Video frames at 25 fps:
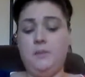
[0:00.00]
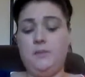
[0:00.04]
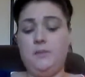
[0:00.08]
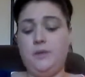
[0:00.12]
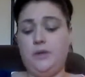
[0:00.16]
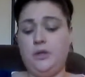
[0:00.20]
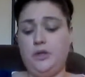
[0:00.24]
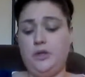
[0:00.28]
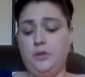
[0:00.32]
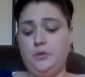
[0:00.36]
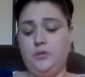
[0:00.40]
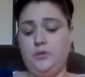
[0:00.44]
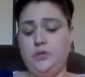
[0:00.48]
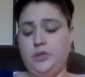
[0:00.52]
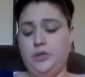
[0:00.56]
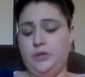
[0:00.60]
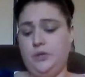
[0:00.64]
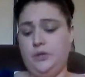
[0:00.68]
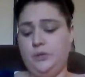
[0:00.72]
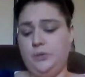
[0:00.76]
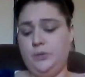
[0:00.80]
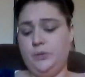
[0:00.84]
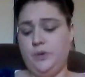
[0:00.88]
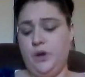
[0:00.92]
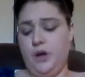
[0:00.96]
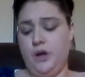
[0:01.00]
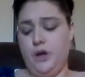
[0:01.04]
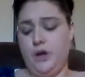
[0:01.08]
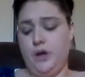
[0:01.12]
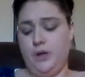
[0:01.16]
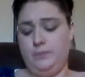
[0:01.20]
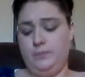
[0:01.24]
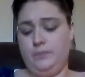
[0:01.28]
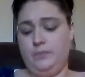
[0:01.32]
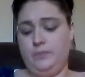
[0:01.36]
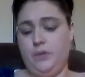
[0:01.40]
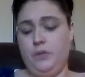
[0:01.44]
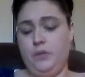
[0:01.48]
But you do,
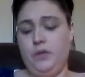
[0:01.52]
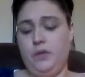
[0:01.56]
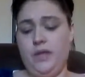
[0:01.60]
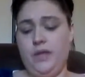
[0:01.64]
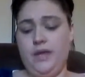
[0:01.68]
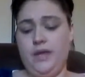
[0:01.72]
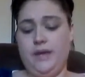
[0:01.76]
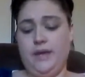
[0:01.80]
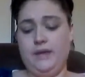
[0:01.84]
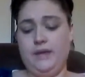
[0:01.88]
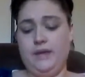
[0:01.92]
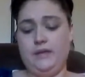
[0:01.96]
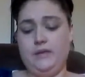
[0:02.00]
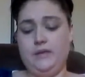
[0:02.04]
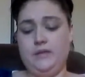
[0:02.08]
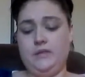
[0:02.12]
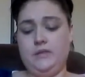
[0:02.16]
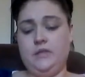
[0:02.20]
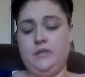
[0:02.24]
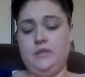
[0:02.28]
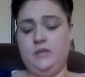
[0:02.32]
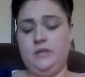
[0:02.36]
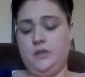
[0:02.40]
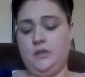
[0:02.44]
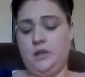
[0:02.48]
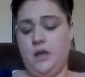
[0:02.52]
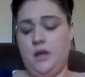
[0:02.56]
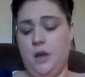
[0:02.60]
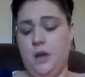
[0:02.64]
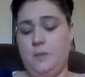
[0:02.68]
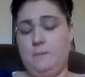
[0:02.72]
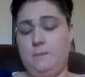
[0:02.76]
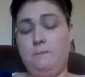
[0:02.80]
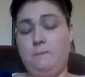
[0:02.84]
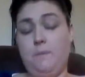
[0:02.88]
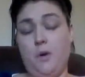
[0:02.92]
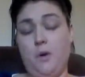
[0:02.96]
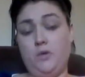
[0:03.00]
you get
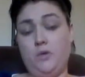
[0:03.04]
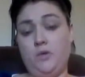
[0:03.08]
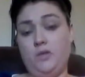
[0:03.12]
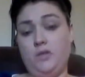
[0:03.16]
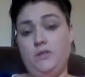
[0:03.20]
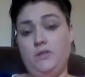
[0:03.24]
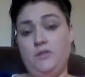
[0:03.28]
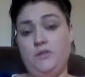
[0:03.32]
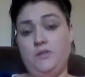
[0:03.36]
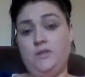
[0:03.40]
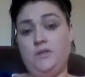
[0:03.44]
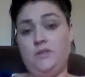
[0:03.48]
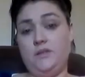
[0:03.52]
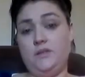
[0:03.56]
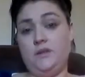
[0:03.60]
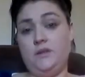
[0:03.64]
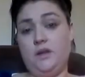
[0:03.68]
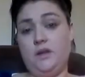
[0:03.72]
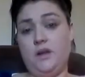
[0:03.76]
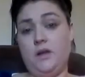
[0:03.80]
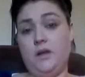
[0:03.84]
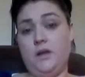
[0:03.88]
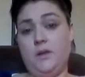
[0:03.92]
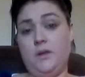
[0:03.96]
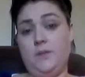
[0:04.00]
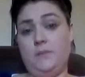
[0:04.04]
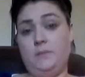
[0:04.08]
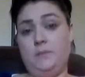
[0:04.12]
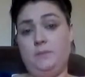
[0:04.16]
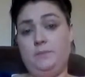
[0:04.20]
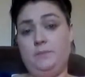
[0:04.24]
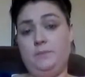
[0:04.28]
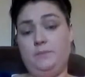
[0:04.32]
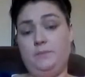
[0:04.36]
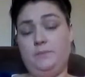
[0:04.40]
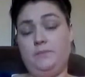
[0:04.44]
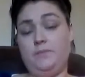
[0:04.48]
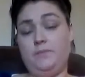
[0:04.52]
a bolus
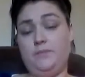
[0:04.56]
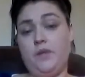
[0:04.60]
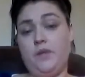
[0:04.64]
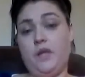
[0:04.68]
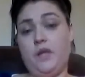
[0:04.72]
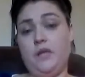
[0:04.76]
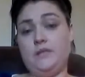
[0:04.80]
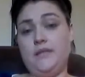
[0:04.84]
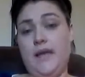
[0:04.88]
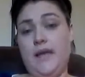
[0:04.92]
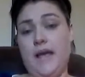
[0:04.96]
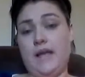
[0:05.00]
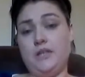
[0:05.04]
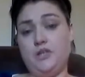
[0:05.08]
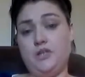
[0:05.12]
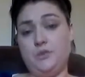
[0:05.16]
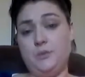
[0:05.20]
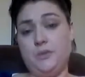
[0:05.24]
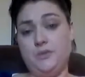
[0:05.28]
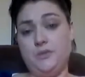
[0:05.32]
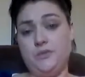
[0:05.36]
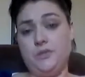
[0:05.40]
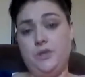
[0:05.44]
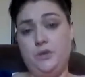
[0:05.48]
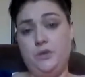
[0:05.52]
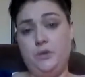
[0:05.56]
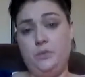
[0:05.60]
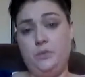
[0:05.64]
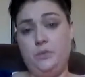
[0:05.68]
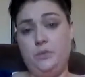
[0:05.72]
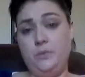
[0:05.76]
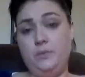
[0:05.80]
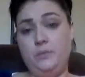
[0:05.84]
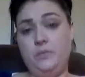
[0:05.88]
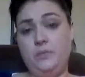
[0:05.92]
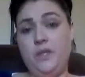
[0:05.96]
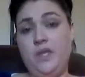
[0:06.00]
attachment tube,